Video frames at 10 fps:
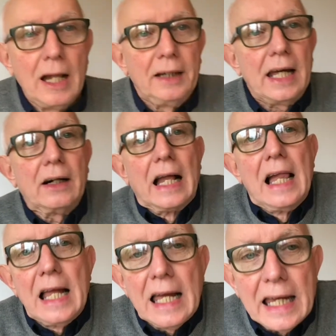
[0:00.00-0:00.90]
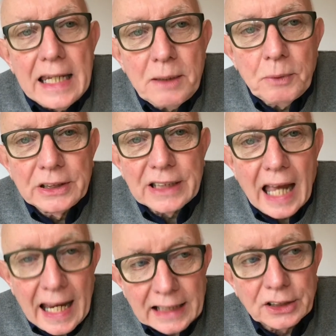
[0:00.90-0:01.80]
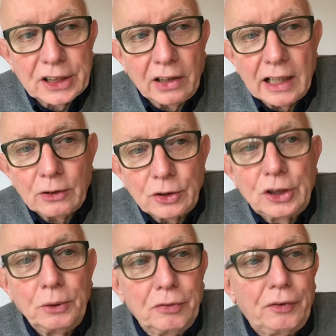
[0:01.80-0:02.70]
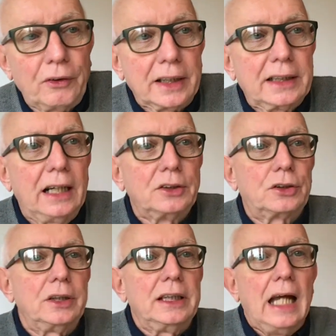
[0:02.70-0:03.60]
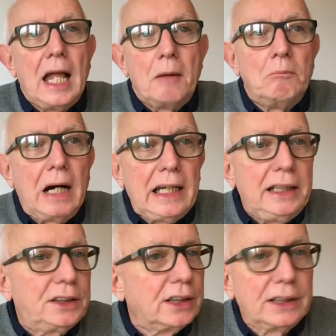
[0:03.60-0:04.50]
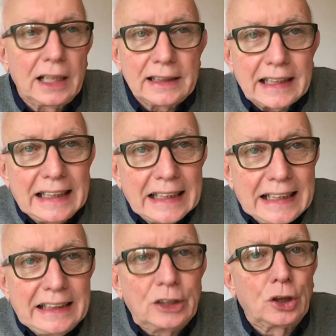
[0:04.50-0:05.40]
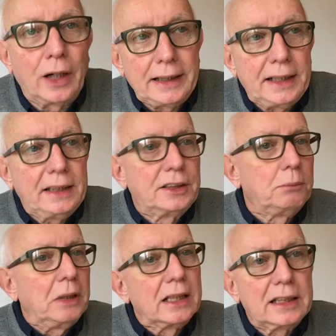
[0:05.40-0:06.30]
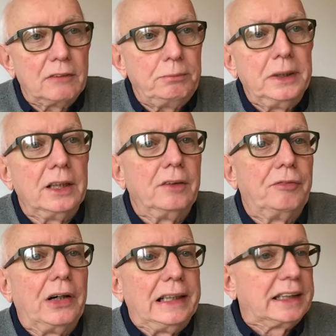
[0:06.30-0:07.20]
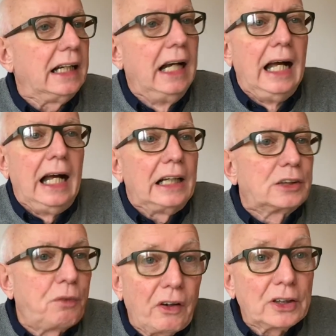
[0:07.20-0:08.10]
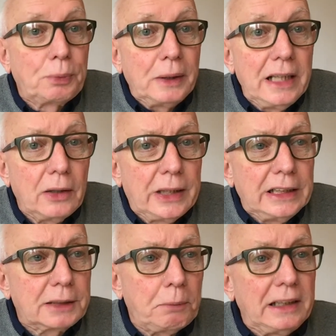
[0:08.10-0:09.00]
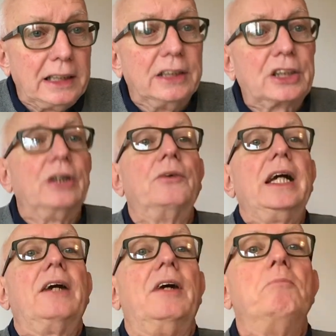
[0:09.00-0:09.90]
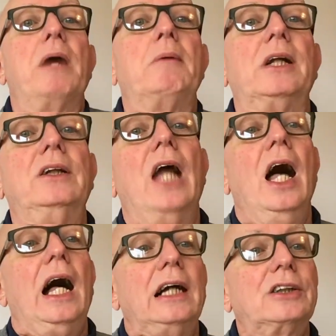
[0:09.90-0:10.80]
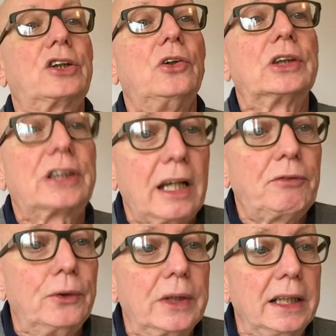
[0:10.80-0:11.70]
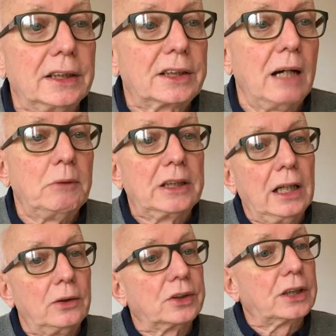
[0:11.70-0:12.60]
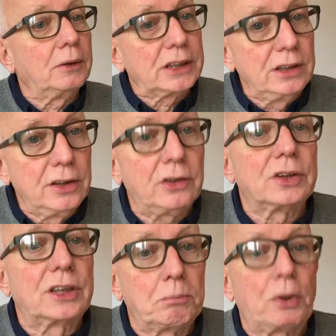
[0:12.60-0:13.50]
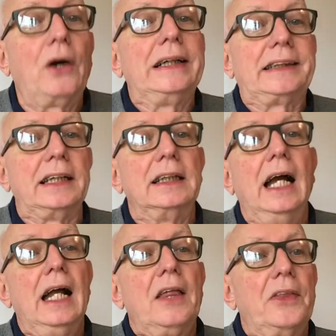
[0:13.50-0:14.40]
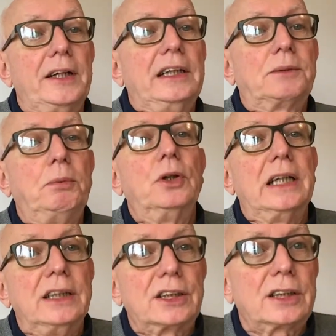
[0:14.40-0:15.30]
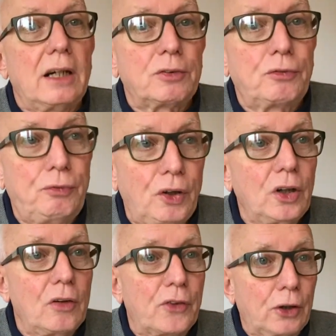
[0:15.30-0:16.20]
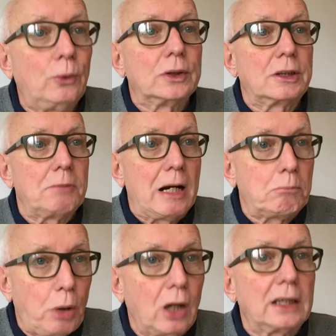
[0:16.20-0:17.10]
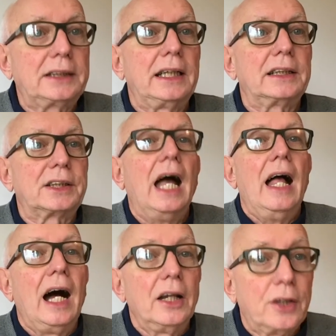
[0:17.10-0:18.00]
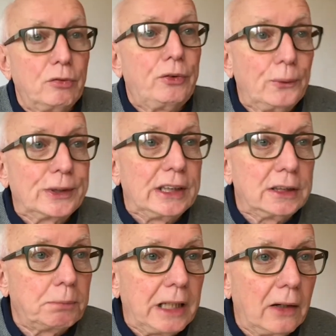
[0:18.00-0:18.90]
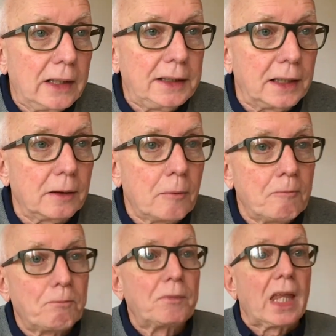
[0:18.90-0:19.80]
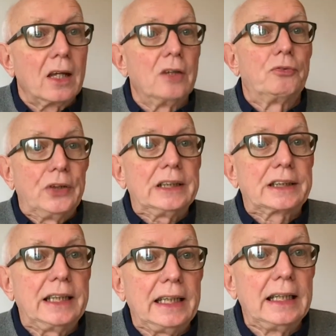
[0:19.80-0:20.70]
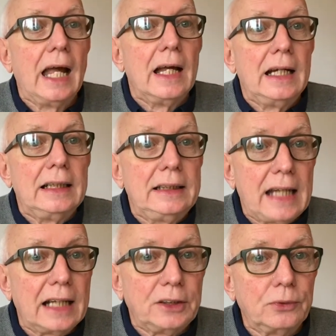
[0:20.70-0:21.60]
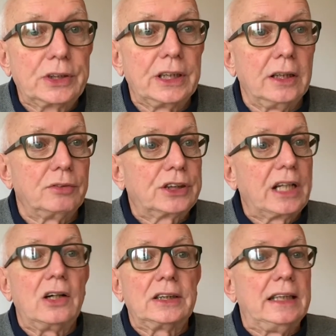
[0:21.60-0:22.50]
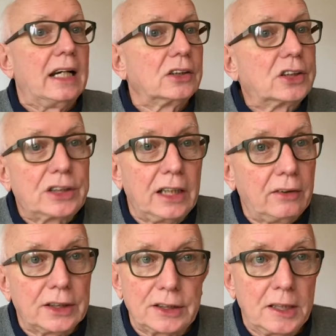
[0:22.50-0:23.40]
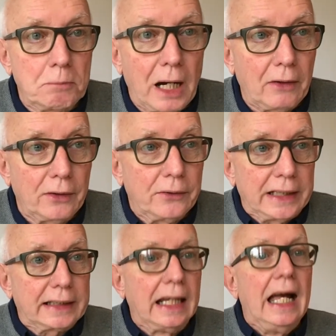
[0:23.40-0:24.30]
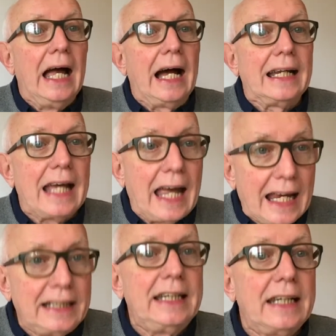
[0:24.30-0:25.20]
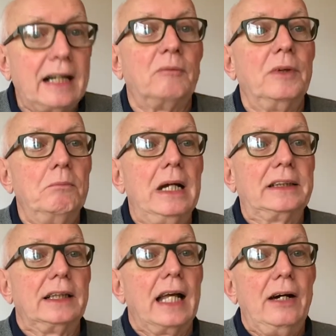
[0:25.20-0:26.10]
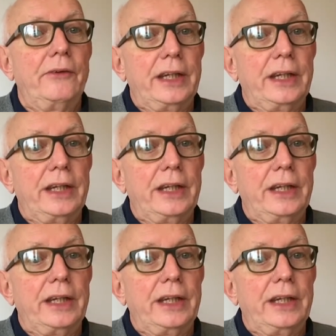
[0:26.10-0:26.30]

Now, he was exiled to a foreign country, made to take elite training to be a government advisor. As far as we know, he spent his career in Babylon and saw several kings come and go, so it's not surprising that his book is stuffed full of thoughts about politics and the forces behind it. The first king Daniel served started out seriously paranoid and ended up with mental health